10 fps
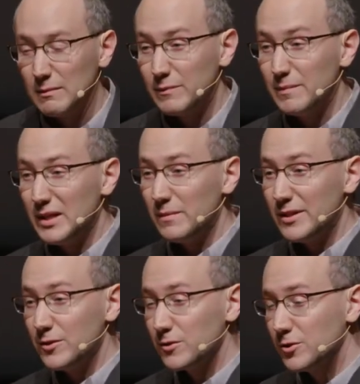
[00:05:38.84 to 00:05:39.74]
But maybe
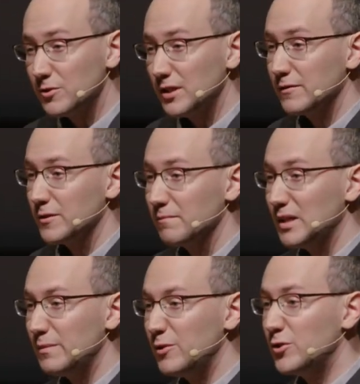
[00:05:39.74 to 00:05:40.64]
you're too clever.
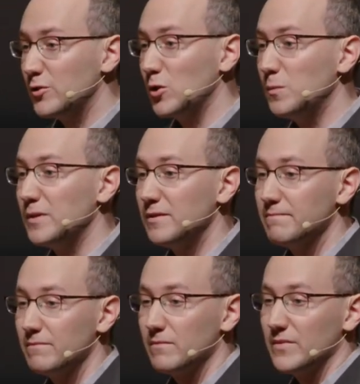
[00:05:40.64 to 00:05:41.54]
Maybe you don't open
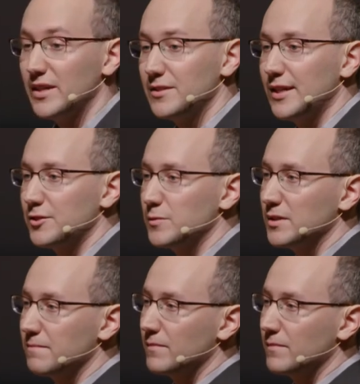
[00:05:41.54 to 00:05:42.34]
that attachment.